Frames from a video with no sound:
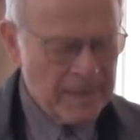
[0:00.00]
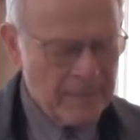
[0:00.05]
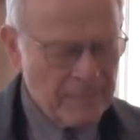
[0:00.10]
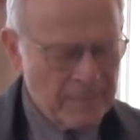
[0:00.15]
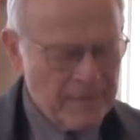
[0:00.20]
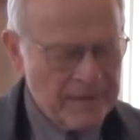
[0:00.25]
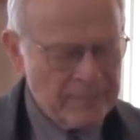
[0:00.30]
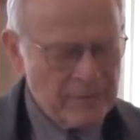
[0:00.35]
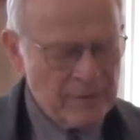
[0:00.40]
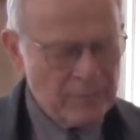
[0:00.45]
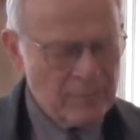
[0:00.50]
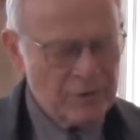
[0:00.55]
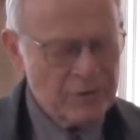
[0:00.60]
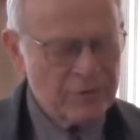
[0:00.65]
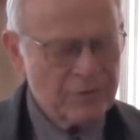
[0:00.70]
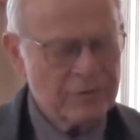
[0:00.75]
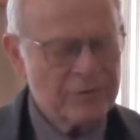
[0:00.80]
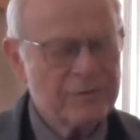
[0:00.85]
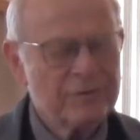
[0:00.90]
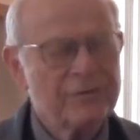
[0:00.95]
maybe we
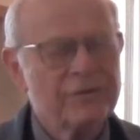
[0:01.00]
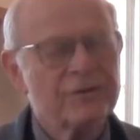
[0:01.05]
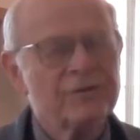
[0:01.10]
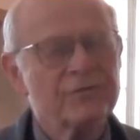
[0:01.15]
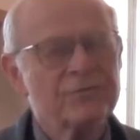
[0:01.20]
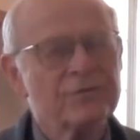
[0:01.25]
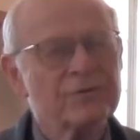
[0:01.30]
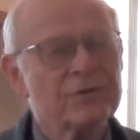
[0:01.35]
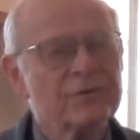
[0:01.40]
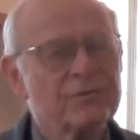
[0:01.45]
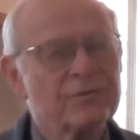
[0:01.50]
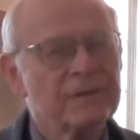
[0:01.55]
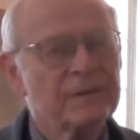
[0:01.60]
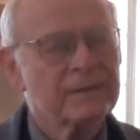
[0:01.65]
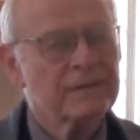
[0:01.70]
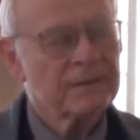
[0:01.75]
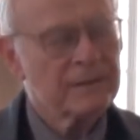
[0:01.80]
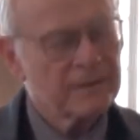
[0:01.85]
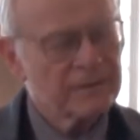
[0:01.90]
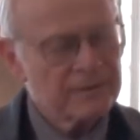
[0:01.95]
shouldn't just
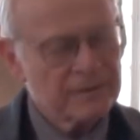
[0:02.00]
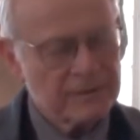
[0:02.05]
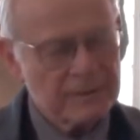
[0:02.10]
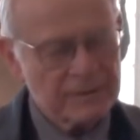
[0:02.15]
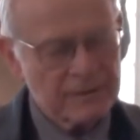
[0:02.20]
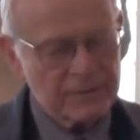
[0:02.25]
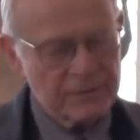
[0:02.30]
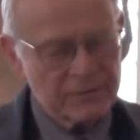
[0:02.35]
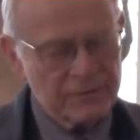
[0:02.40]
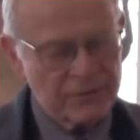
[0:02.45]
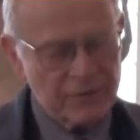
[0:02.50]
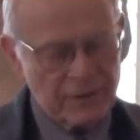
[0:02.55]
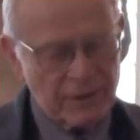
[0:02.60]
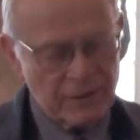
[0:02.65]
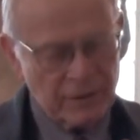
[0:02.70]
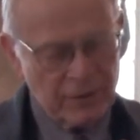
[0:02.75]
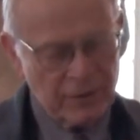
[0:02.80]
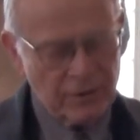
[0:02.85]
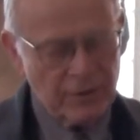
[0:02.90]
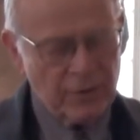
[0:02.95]
restrict ourselves
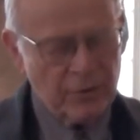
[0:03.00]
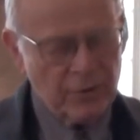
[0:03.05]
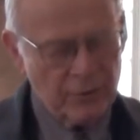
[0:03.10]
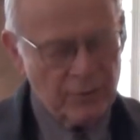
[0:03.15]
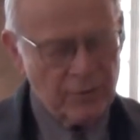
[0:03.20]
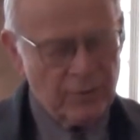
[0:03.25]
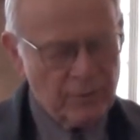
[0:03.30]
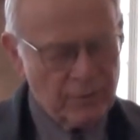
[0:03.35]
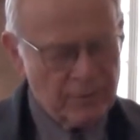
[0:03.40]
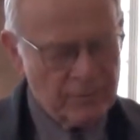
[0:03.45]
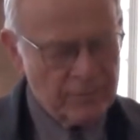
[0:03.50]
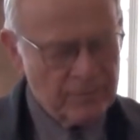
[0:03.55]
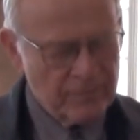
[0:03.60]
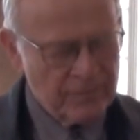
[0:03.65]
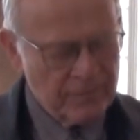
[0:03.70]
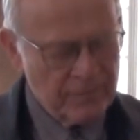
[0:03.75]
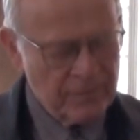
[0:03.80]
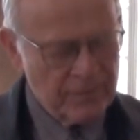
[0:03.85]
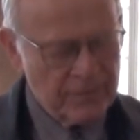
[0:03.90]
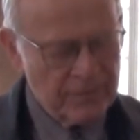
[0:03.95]
to
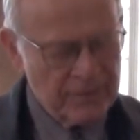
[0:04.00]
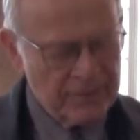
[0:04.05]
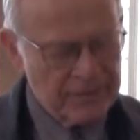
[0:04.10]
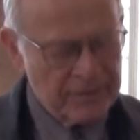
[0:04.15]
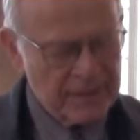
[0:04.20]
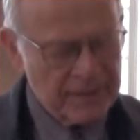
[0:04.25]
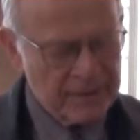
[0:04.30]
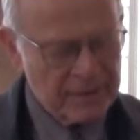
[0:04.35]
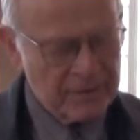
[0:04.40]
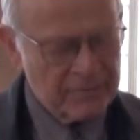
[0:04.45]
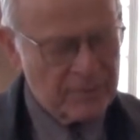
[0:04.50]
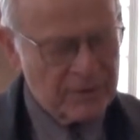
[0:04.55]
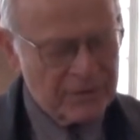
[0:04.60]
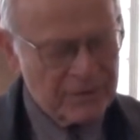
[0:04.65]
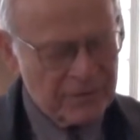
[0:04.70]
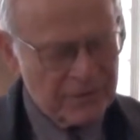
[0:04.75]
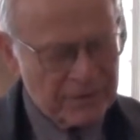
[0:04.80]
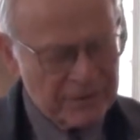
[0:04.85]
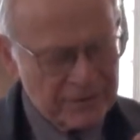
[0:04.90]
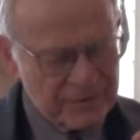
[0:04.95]
the
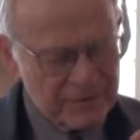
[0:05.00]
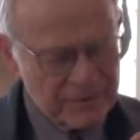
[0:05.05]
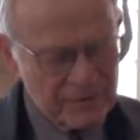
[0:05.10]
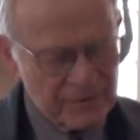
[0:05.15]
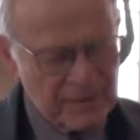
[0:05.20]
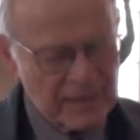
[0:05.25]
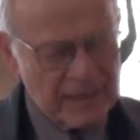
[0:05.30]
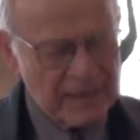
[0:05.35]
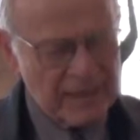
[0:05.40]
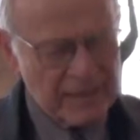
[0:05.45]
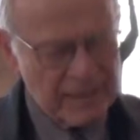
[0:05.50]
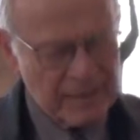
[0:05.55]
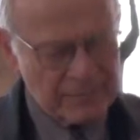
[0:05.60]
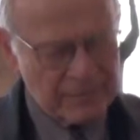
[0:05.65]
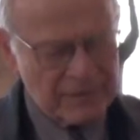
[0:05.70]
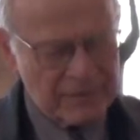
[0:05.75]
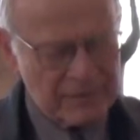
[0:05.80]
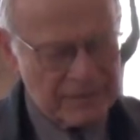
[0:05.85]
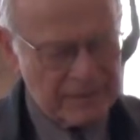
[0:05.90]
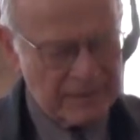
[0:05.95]
documents that say
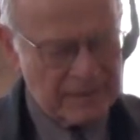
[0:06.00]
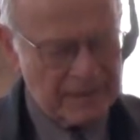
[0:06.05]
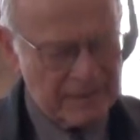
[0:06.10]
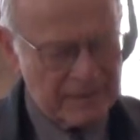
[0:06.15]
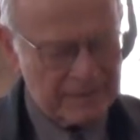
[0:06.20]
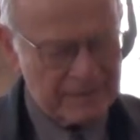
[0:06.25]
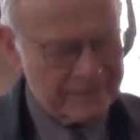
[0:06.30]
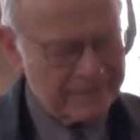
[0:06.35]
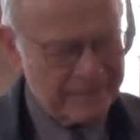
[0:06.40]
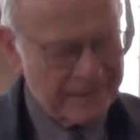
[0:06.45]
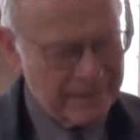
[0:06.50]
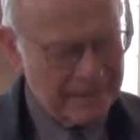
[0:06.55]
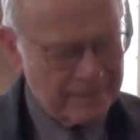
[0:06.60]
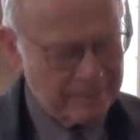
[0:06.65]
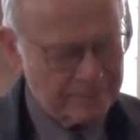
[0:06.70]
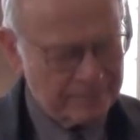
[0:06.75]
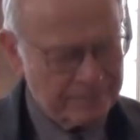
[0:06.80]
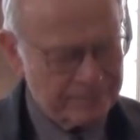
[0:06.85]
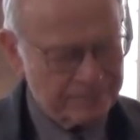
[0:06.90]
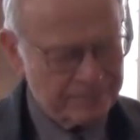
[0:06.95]
Amistad at the
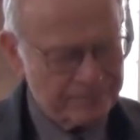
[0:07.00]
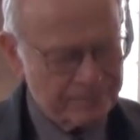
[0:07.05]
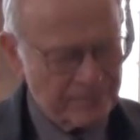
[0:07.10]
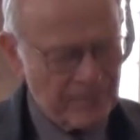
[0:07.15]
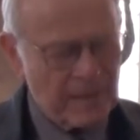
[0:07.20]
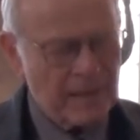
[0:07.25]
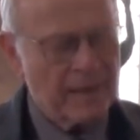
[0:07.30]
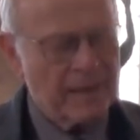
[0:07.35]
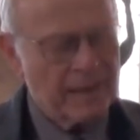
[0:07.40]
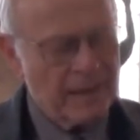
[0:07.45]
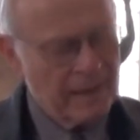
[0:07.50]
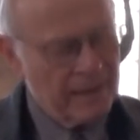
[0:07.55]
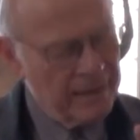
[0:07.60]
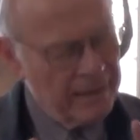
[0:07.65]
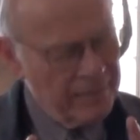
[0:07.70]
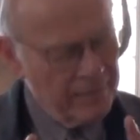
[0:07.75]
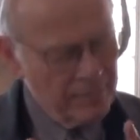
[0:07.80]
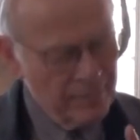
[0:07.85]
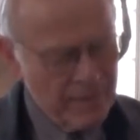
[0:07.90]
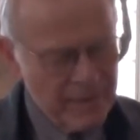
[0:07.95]
top.
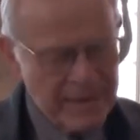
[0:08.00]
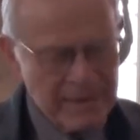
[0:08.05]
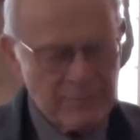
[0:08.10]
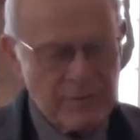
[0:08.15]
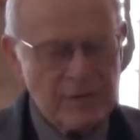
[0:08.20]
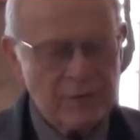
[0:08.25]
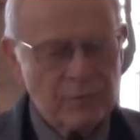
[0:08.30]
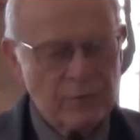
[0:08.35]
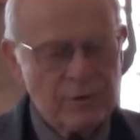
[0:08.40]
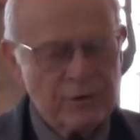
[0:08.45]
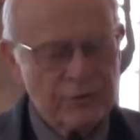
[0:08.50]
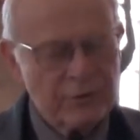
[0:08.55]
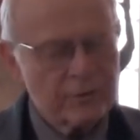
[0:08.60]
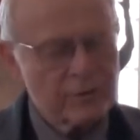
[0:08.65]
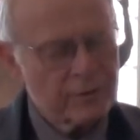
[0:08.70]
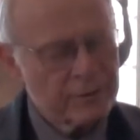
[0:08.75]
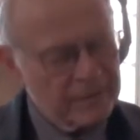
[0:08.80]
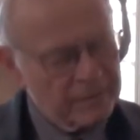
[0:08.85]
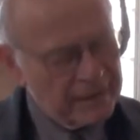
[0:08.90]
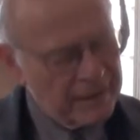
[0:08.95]
Maybe we should
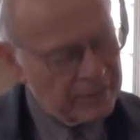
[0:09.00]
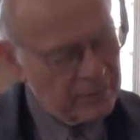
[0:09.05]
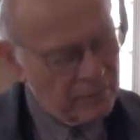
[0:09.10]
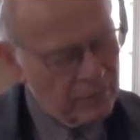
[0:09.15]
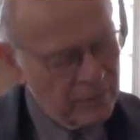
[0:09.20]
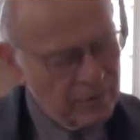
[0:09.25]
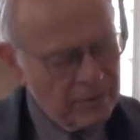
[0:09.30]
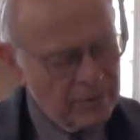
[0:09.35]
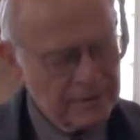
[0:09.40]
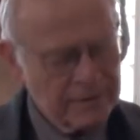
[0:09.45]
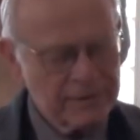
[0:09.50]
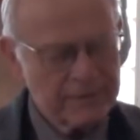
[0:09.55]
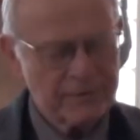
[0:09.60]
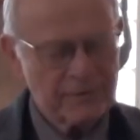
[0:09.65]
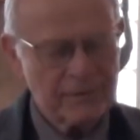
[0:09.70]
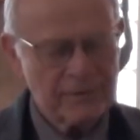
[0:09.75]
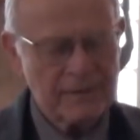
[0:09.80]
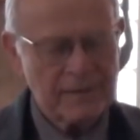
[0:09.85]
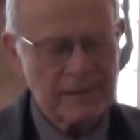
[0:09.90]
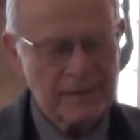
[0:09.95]
look at all the
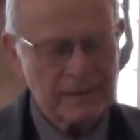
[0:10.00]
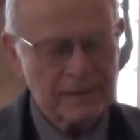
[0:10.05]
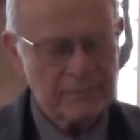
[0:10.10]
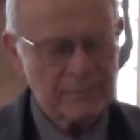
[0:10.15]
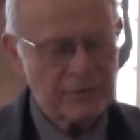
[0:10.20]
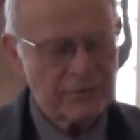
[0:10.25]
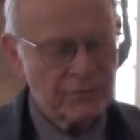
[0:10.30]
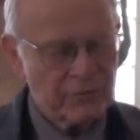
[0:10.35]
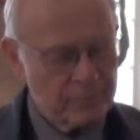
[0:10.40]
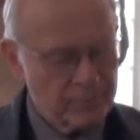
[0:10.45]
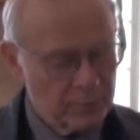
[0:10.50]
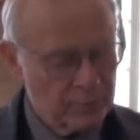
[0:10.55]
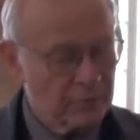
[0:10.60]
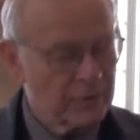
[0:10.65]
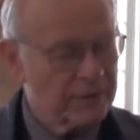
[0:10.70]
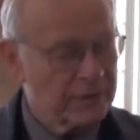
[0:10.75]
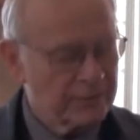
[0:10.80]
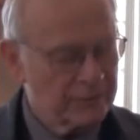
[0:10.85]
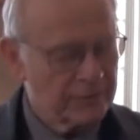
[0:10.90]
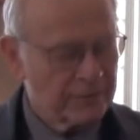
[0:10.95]
different documents from New
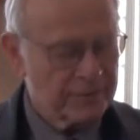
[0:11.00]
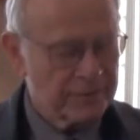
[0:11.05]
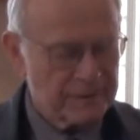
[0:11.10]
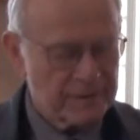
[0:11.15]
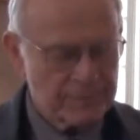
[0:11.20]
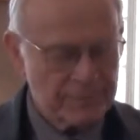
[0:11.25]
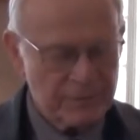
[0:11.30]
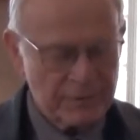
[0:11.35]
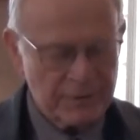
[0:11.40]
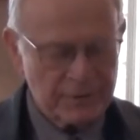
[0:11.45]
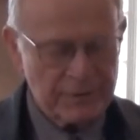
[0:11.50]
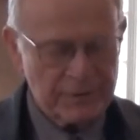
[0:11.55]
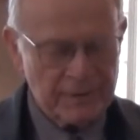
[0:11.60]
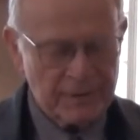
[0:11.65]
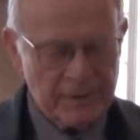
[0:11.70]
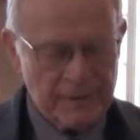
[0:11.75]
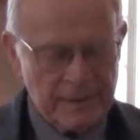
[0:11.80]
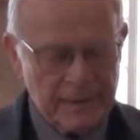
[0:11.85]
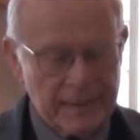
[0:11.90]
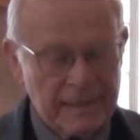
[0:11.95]
London during that
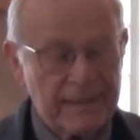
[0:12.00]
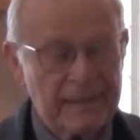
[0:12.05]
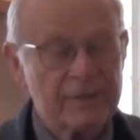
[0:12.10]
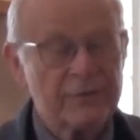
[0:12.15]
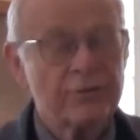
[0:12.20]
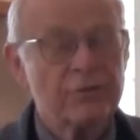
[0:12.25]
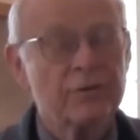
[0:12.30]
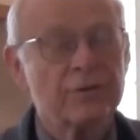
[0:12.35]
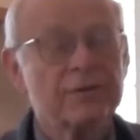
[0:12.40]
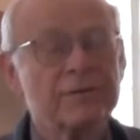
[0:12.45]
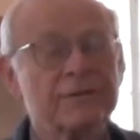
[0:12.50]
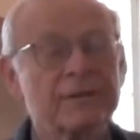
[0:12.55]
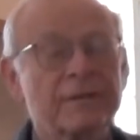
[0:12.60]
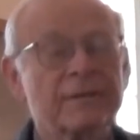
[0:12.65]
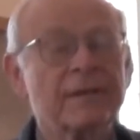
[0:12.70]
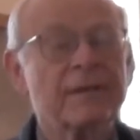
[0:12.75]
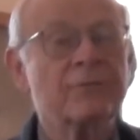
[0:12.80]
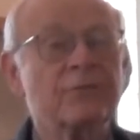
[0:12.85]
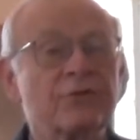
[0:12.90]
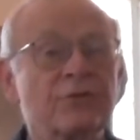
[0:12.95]
period." And it turns out
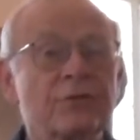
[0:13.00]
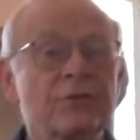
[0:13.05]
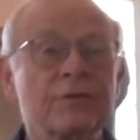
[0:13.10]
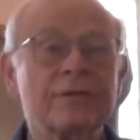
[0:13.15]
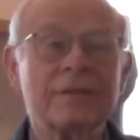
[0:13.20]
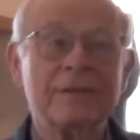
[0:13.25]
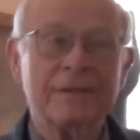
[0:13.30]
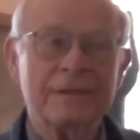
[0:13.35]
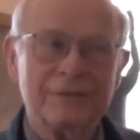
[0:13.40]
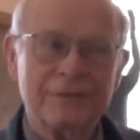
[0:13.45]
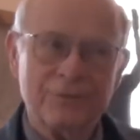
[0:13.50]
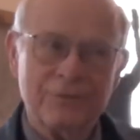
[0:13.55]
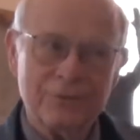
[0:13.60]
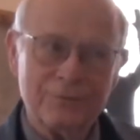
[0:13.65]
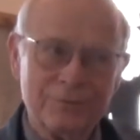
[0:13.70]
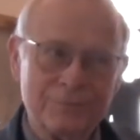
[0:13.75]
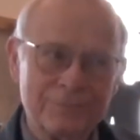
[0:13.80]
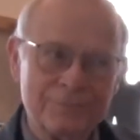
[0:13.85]
that was a good thing to do,